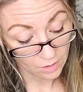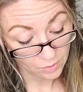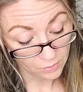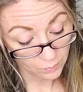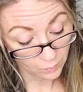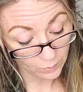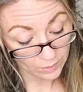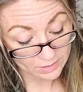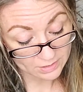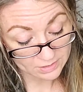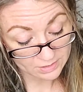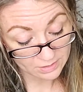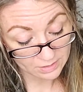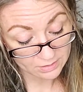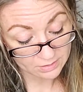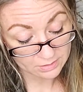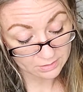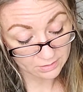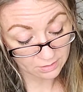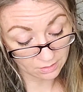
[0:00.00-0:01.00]
What
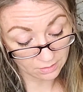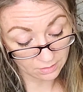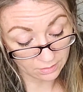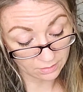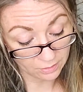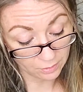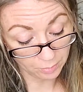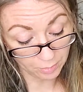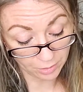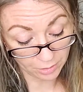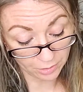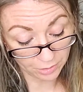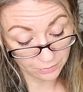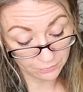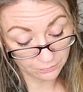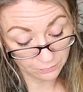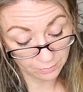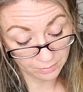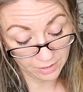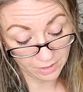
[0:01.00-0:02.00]
sets God apart
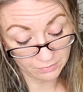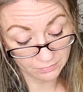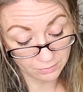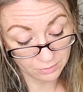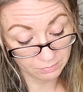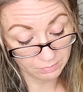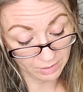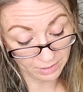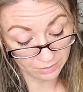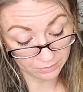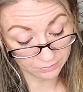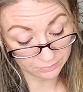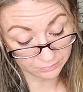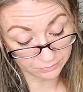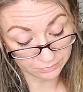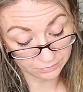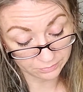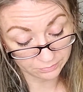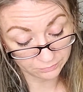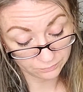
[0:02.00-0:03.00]
from every Baal,
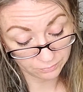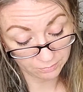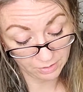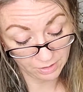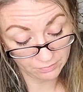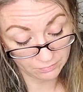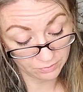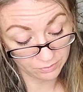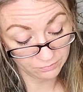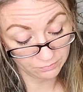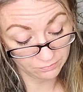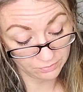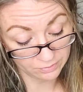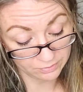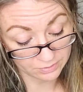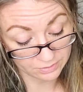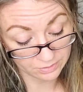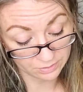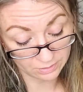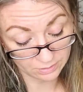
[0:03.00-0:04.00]
from every
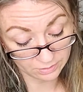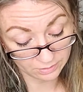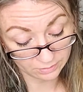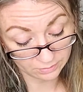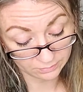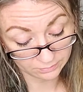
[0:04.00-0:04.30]
false god?